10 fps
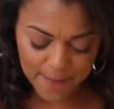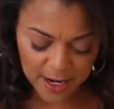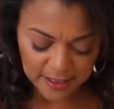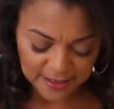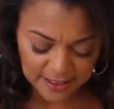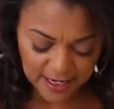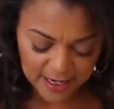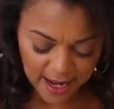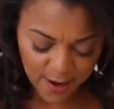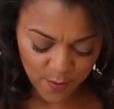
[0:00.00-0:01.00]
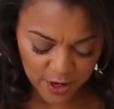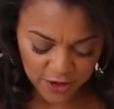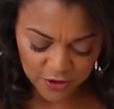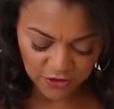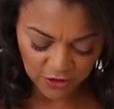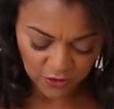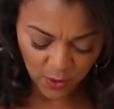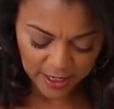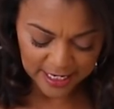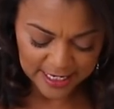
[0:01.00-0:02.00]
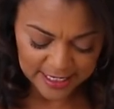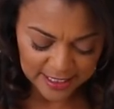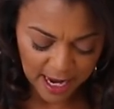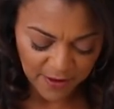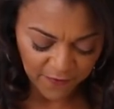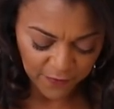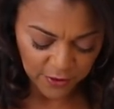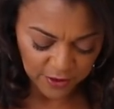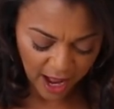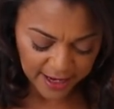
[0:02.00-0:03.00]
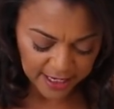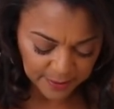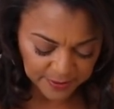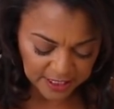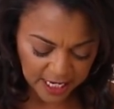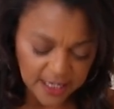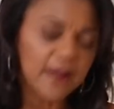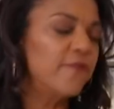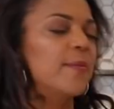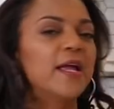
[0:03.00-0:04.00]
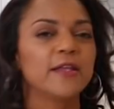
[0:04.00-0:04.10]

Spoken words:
But on a Sunday, when you just want to eat yummy food, I keep Sunday for my